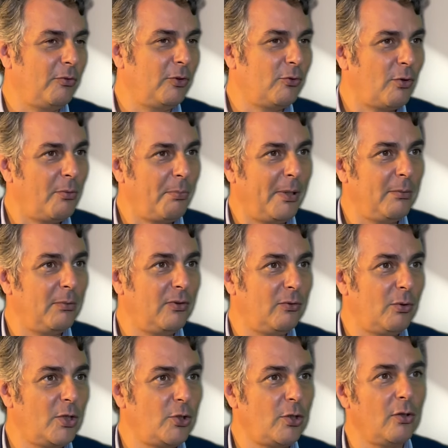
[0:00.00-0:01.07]
the Trump
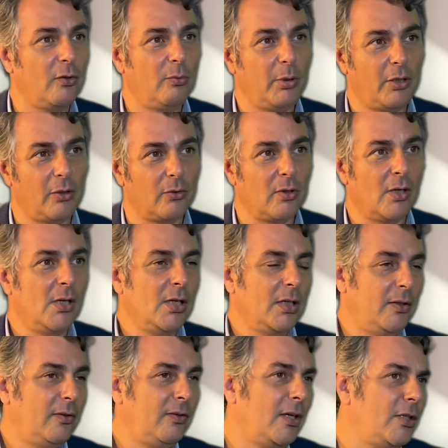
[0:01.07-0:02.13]
administrations, because
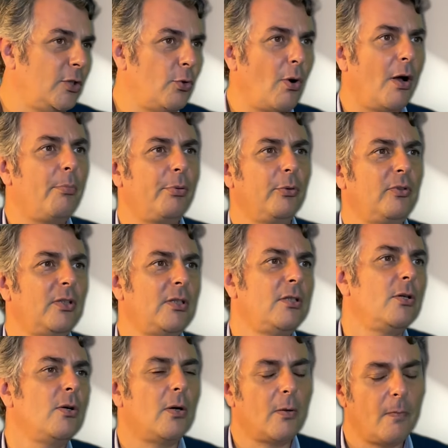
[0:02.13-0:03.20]
he said, you are
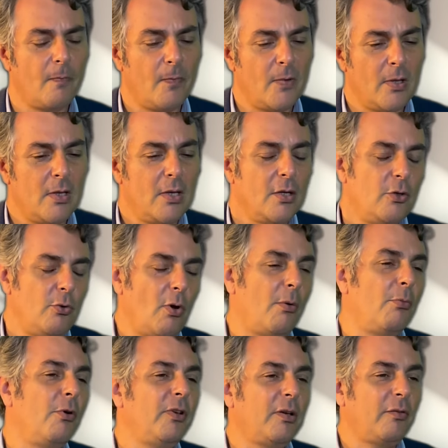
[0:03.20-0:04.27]

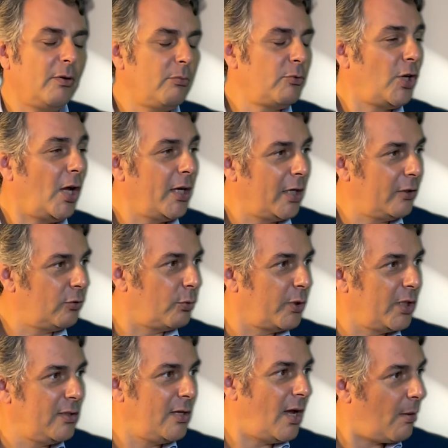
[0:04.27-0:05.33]
moving from China to
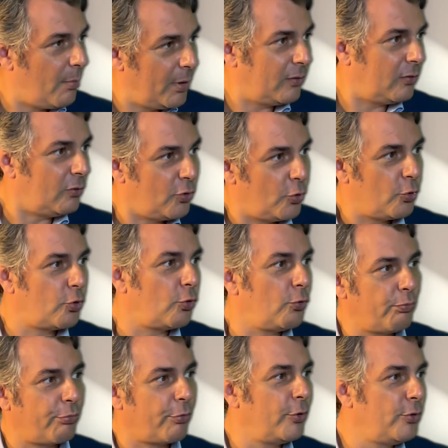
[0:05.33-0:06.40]
India, but you should
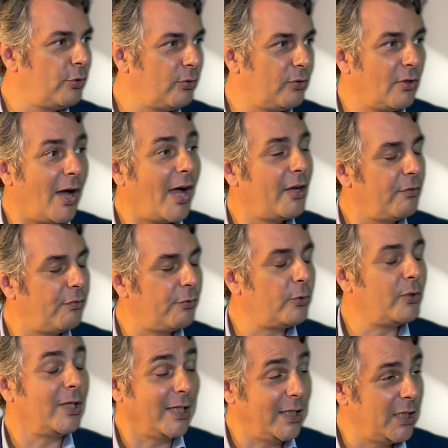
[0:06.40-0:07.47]
produce the
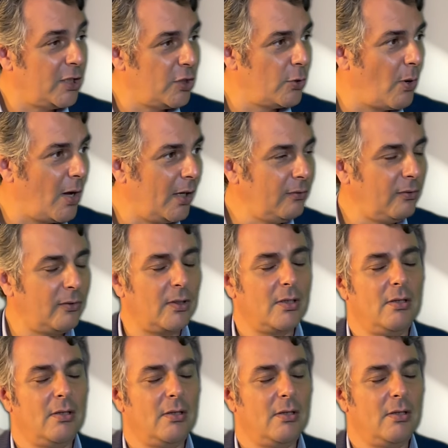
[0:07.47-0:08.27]
iPhone in US.